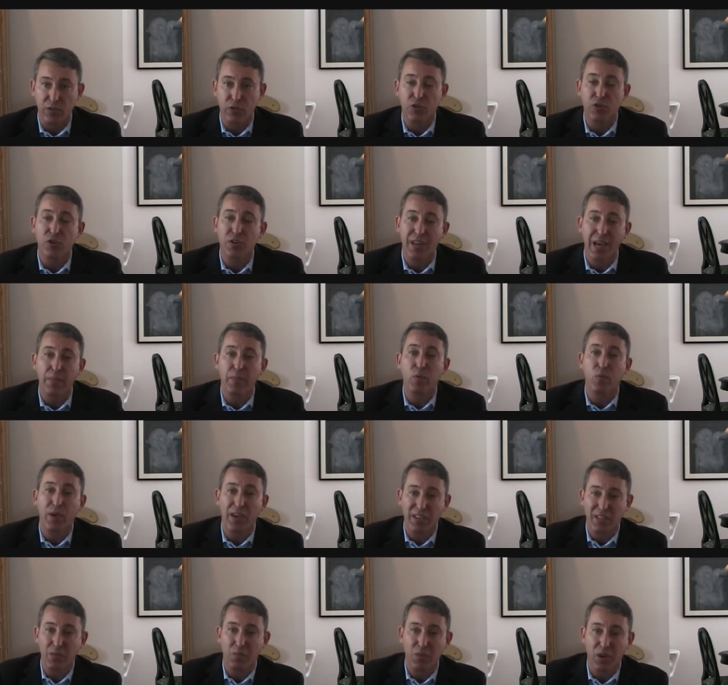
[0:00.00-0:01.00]
You should not be
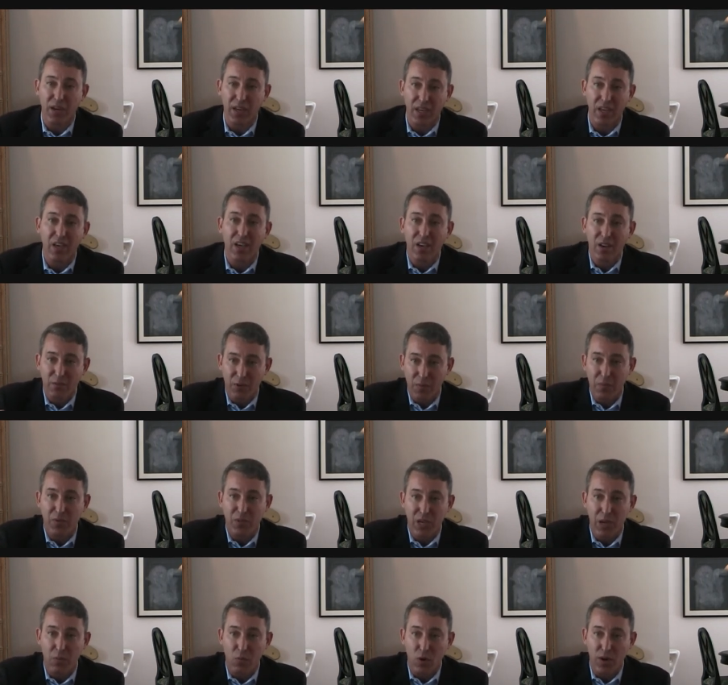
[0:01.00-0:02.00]
raising money from
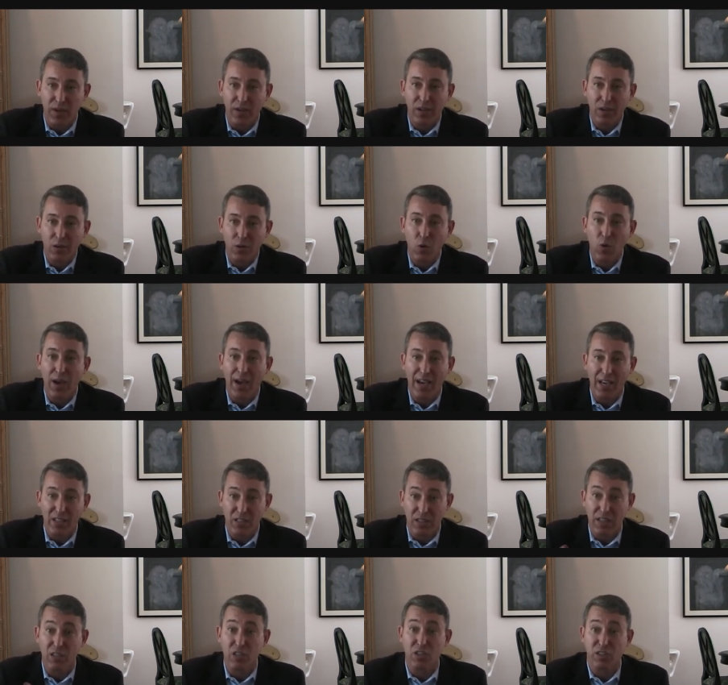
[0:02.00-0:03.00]
someone who
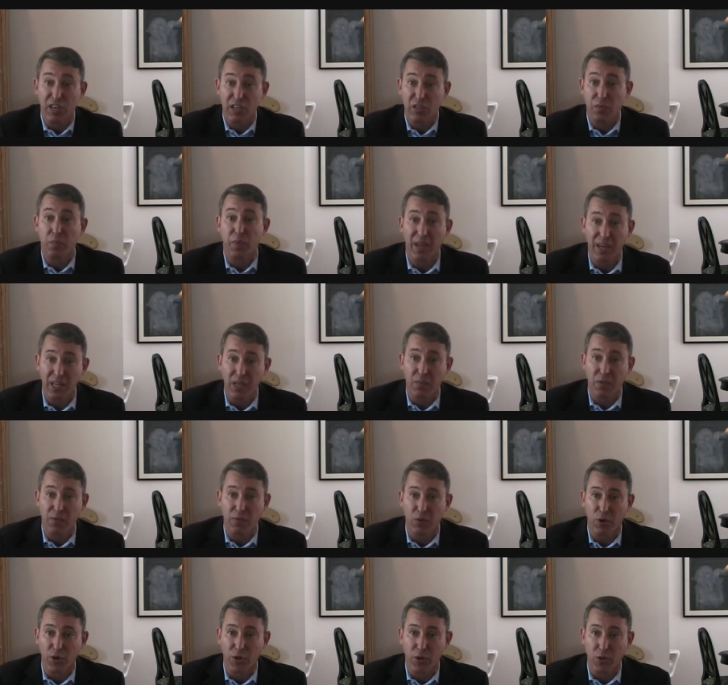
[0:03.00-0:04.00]
has legislation pending
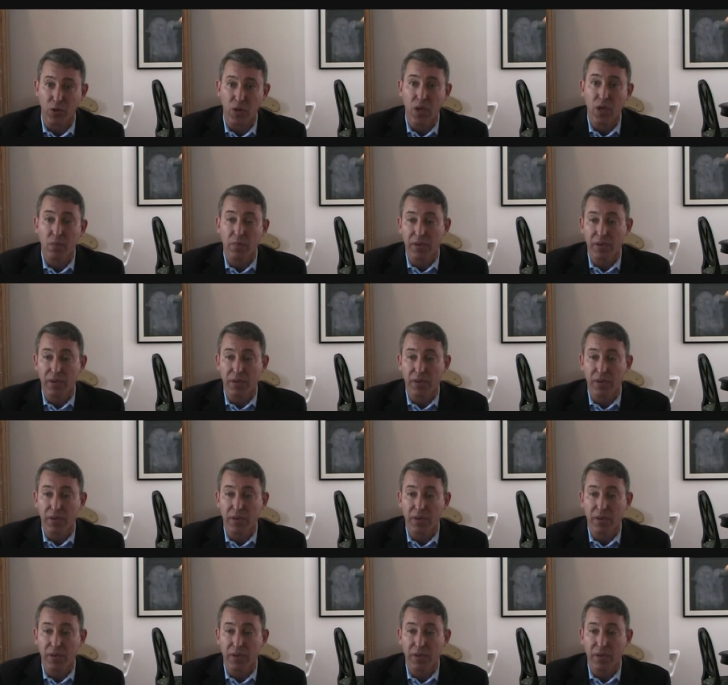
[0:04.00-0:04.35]
before you,